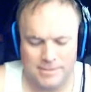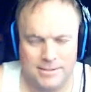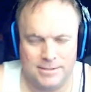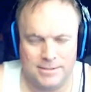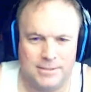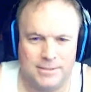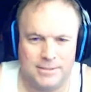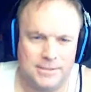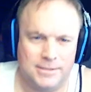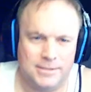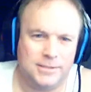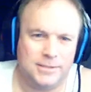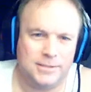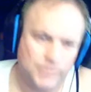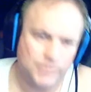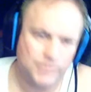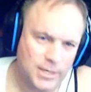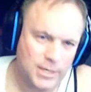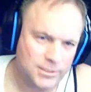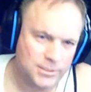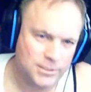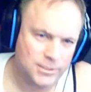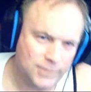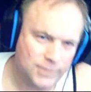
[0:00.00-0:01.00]
This is
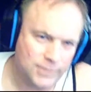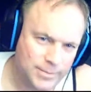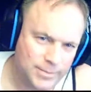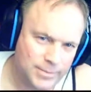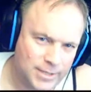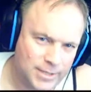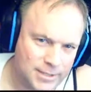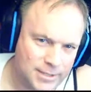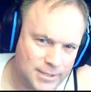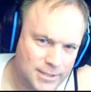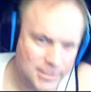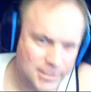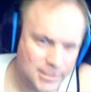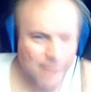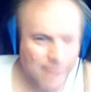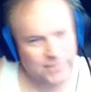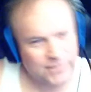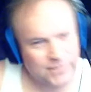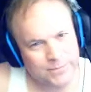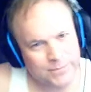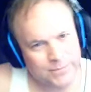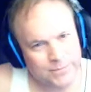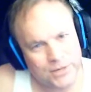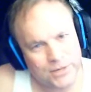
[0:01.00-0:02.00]
Monty Reed playing Escape
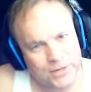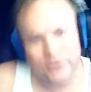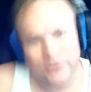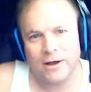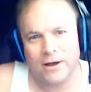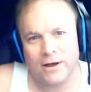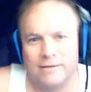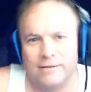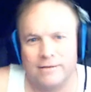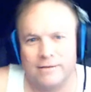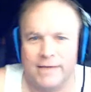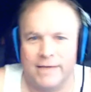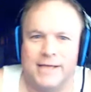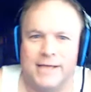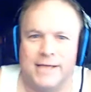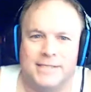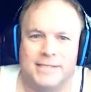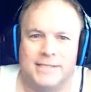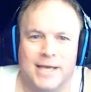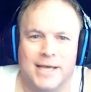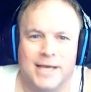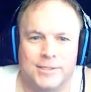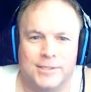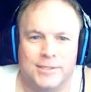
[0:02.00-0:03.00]
from Tarkov as
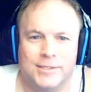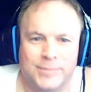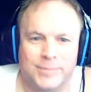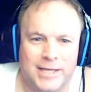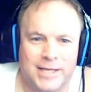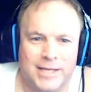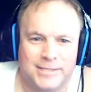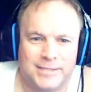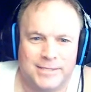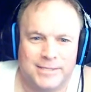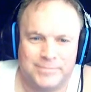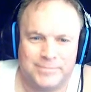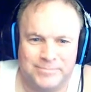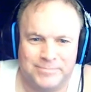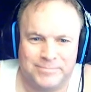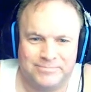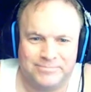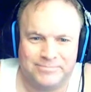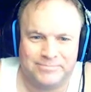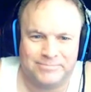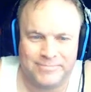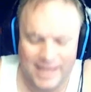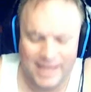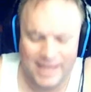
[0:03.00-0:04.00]
Hectoplasm.
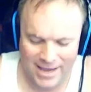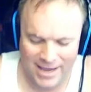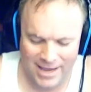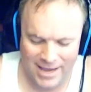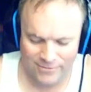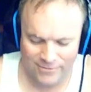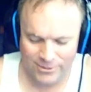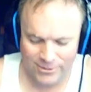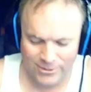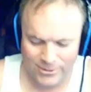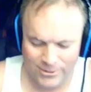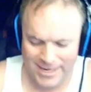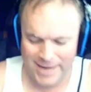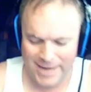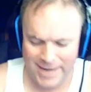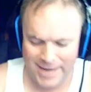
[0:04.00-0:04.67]
Have a great day.